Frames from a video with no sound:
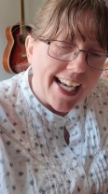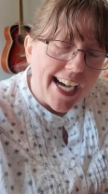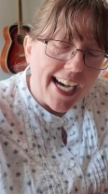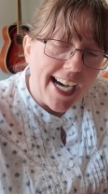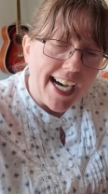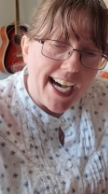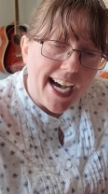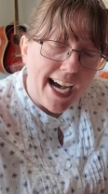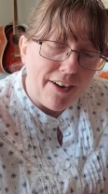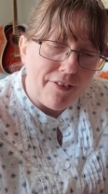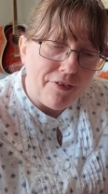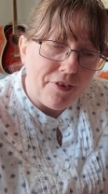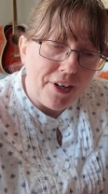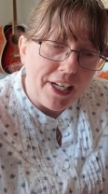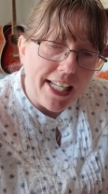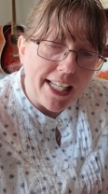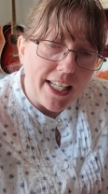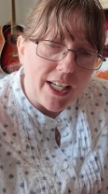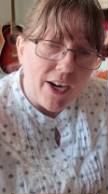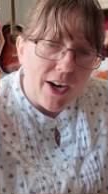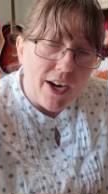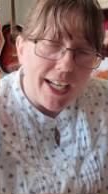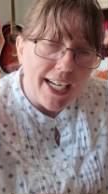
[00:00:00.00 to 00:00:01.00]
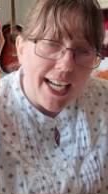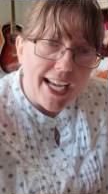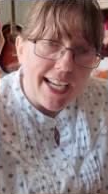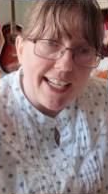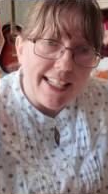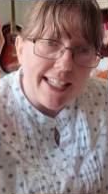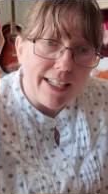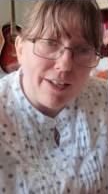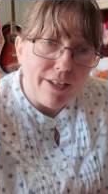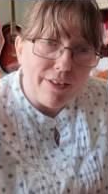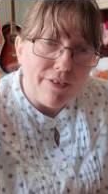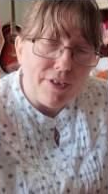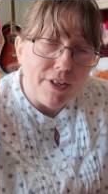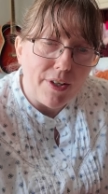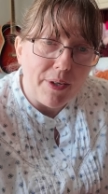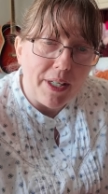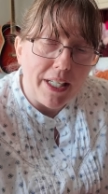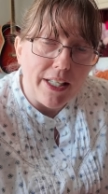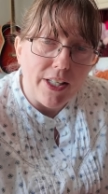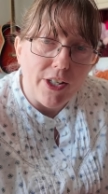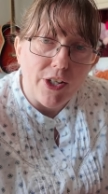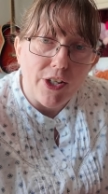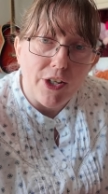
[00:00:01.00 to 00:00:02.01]
I've really got an idea of
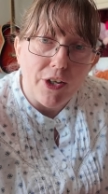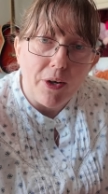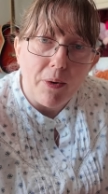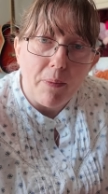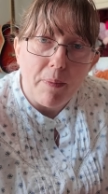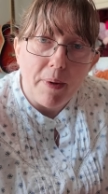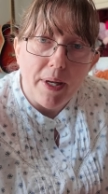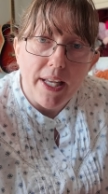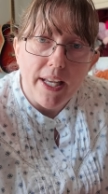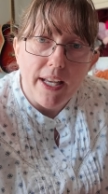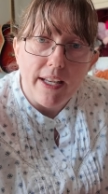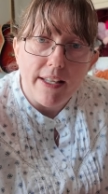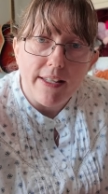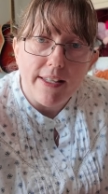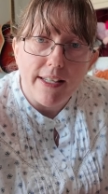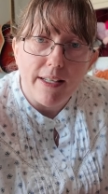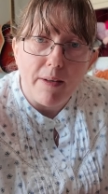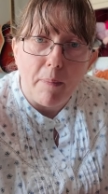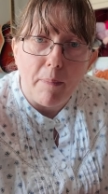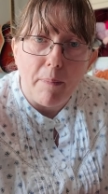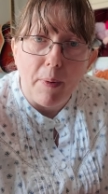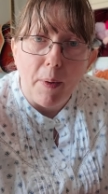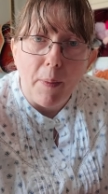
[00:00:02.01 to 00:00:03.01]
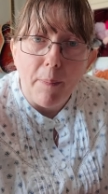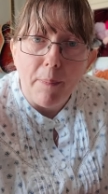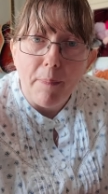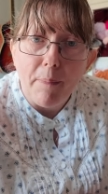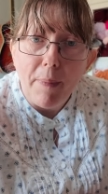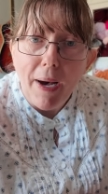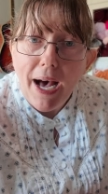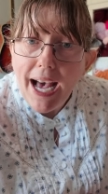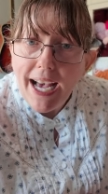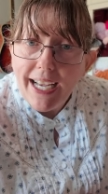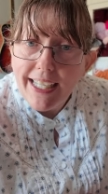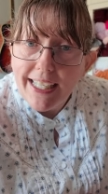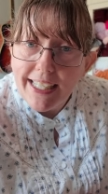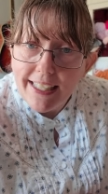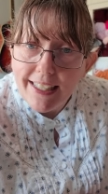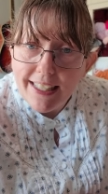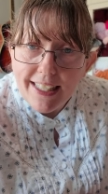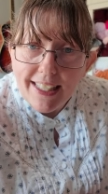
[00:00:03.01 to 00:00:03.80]
doing a sunburst bum bag.